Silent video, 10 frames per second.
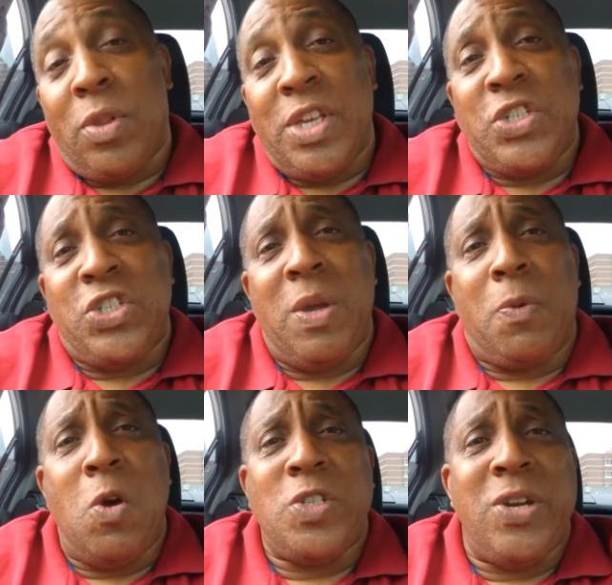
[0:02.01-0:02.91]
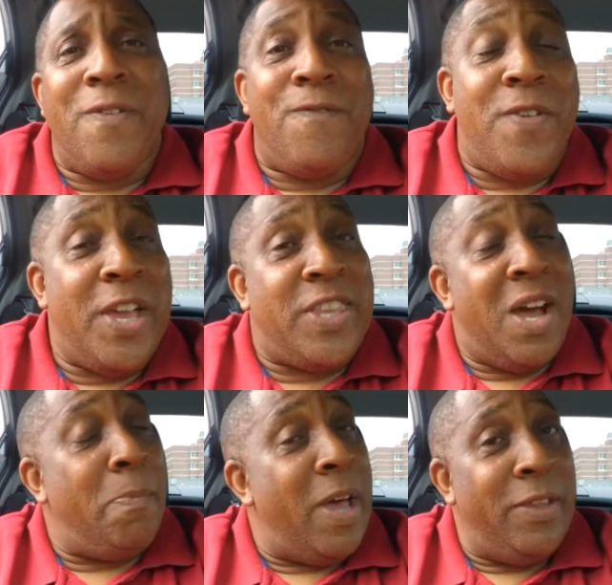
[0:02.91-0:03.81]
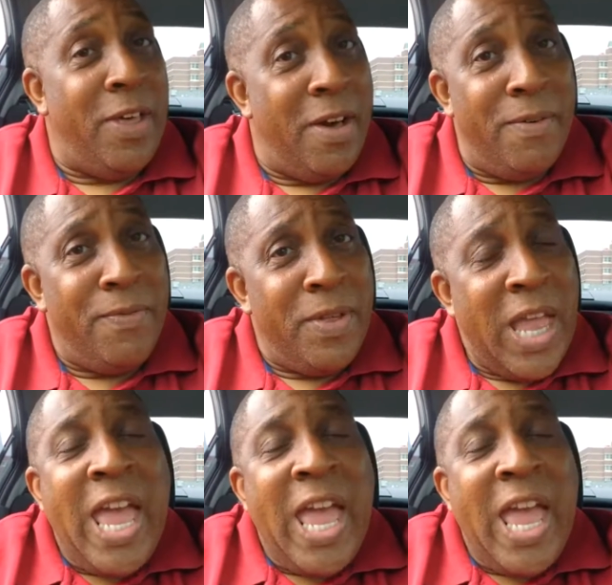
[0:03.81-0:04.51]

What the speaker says: relationship coach here at Faked Out by Love.